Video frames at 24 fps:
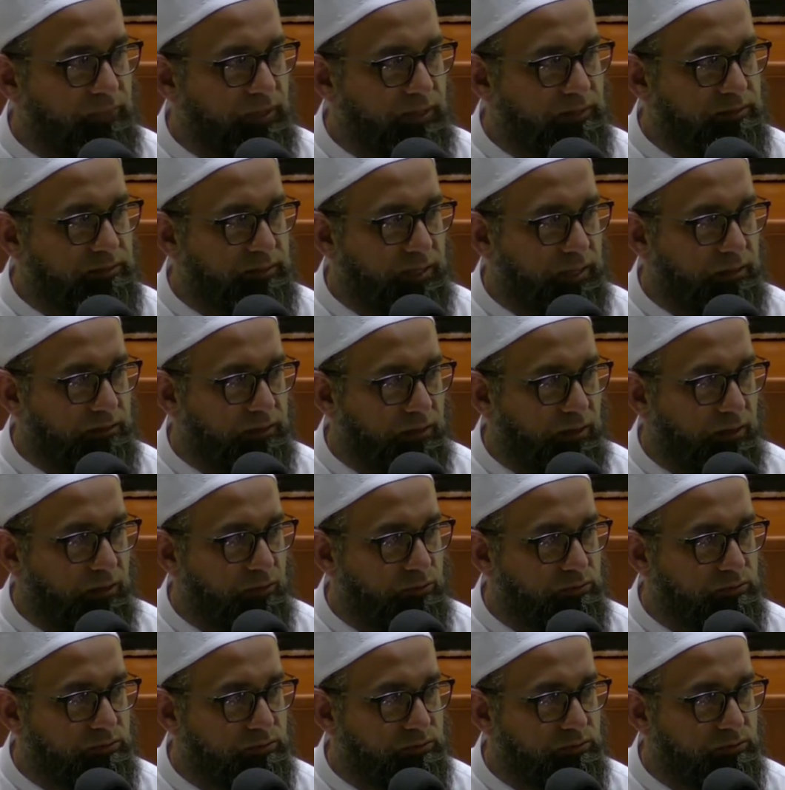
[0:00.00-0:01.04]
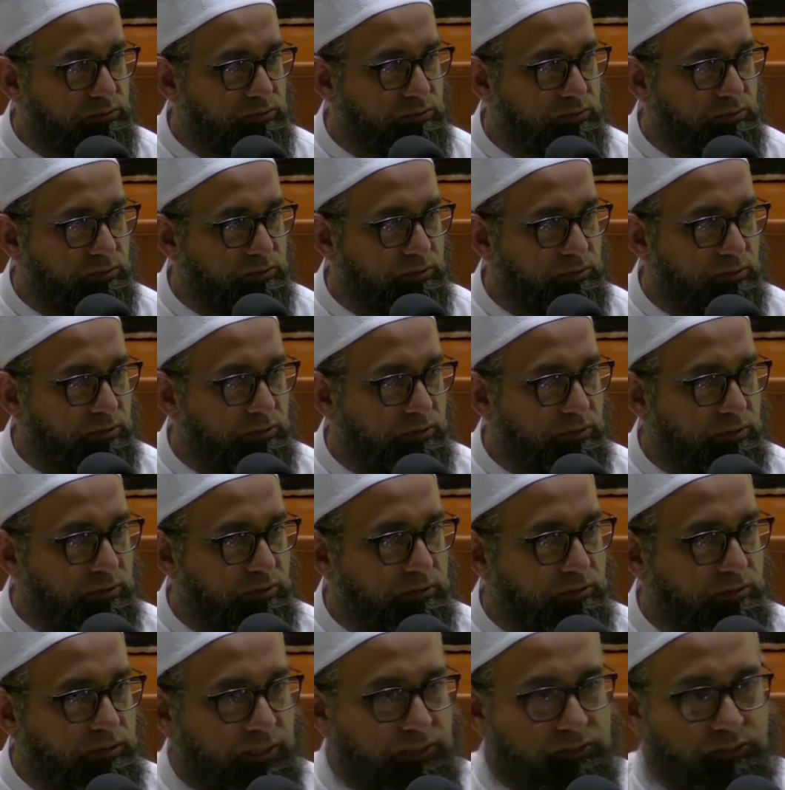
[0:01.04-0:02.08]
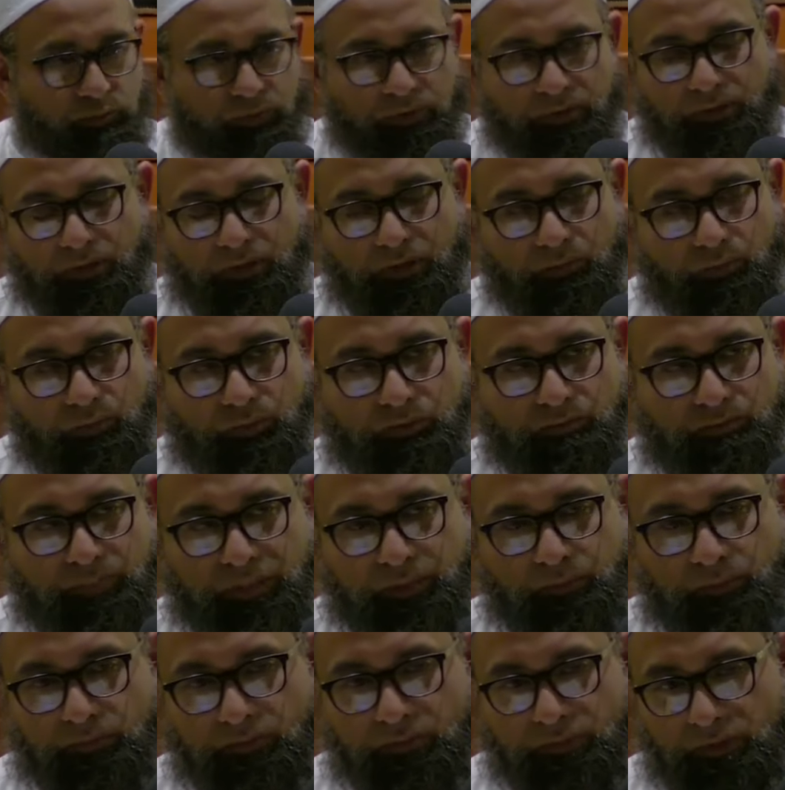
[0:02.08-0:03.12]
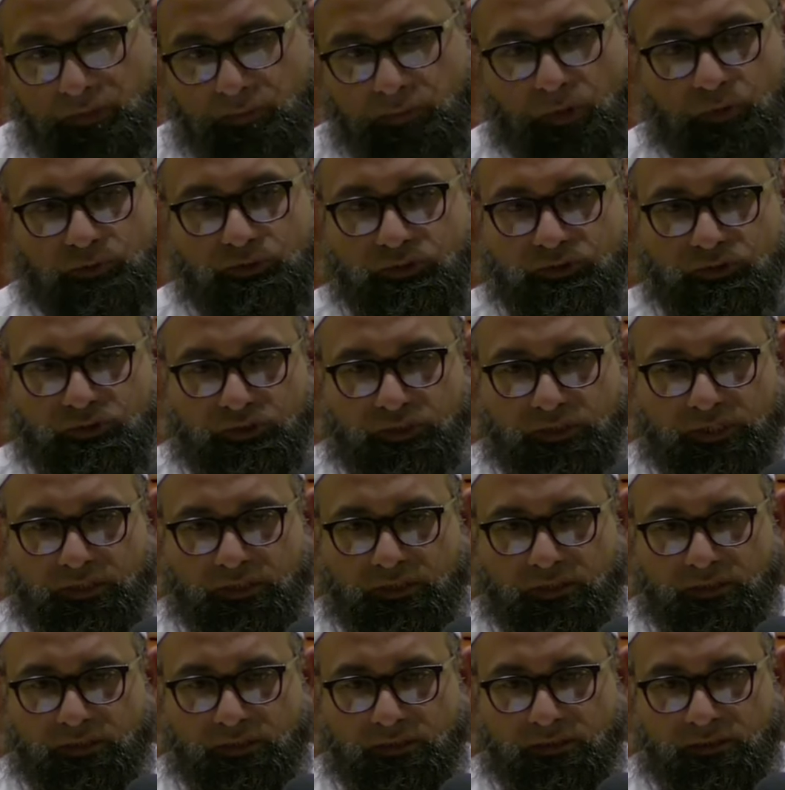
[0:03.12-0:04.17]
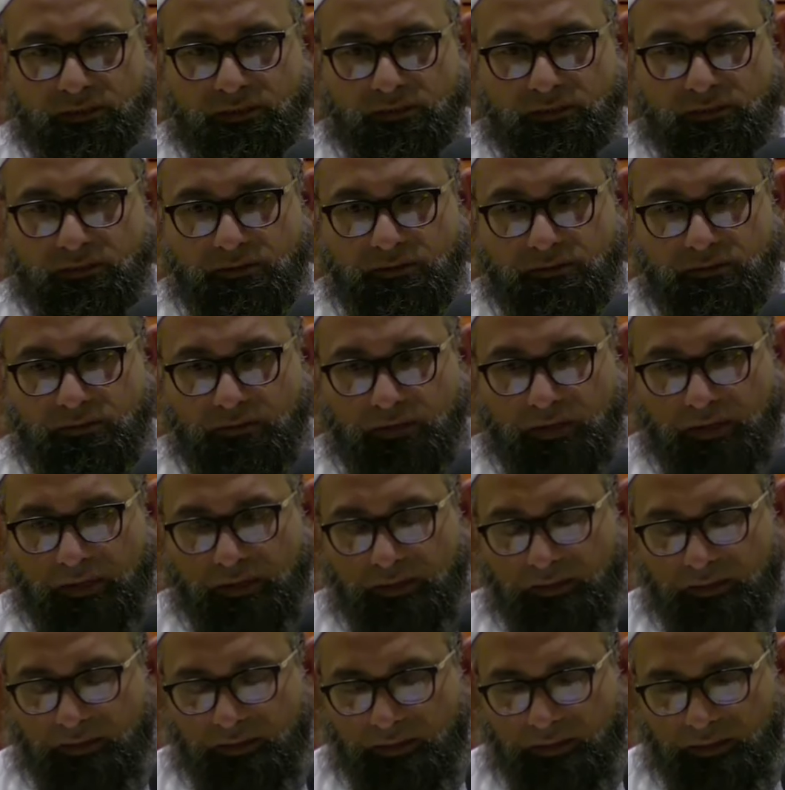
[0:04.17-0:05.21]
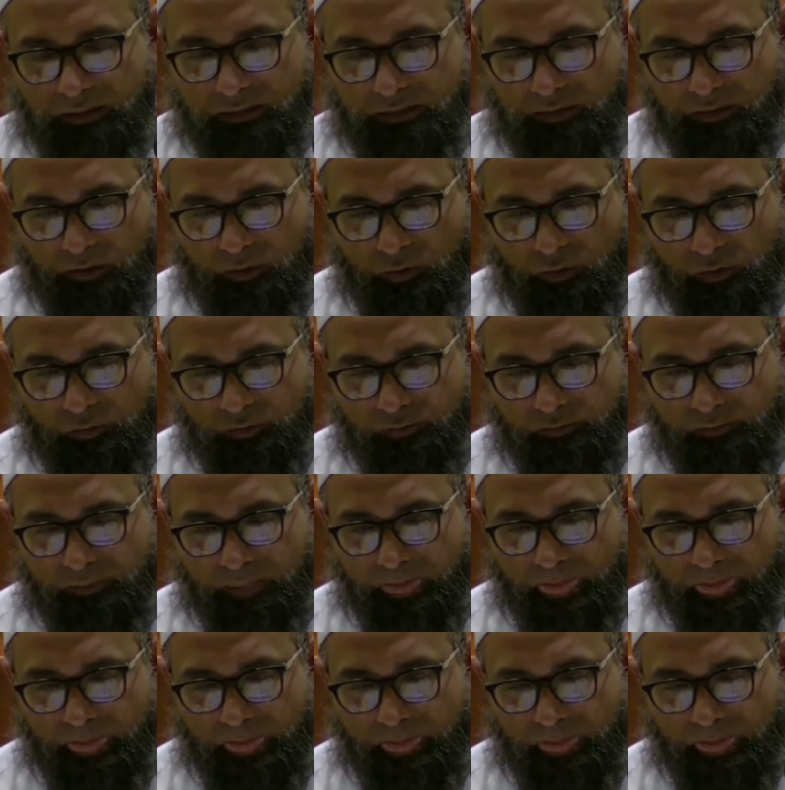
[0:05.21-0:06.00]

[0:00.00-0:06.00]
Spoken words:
inside the house. That's when there would be the most jinn, right, in the home.